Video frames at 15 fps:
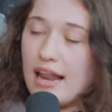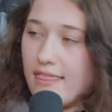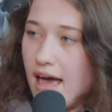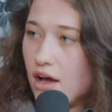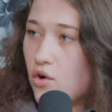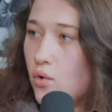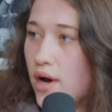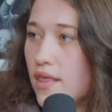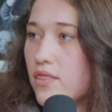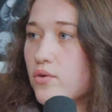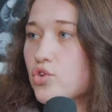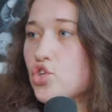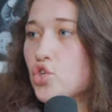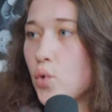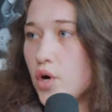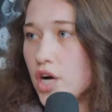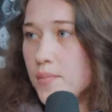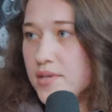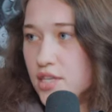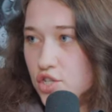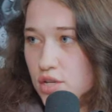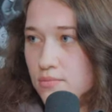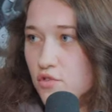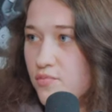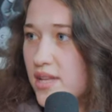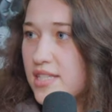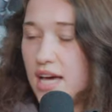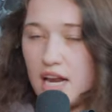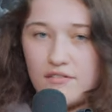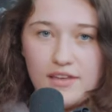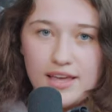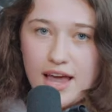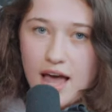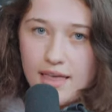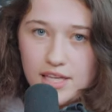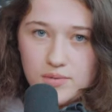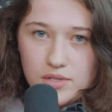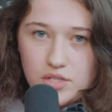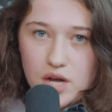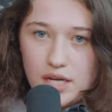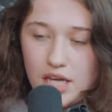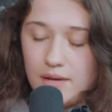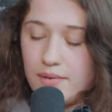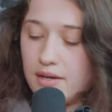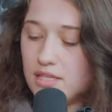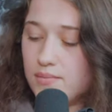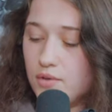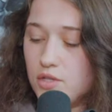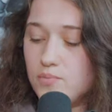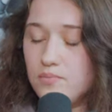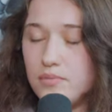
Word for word: of that coin, those shorter position movements, kind of like Alex was talking about, some of those,